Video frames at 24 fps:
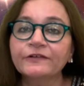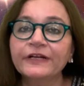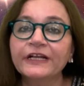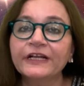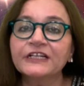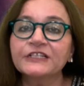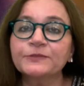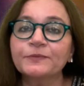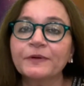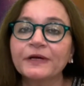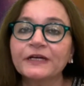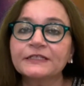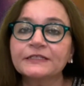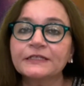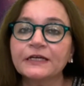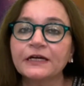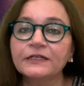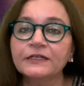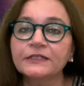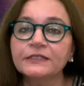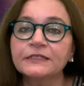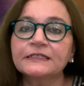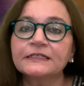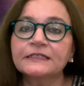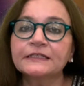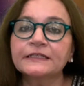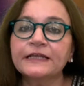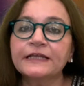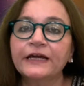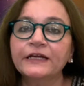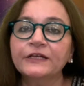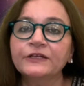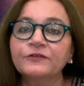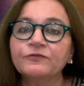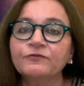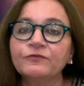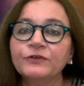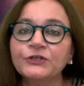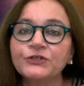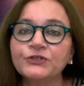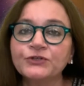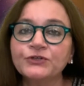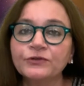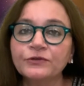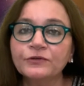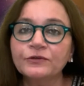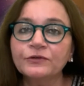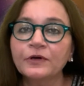expects us that we
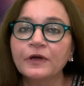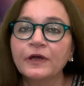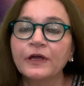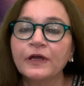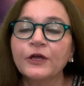should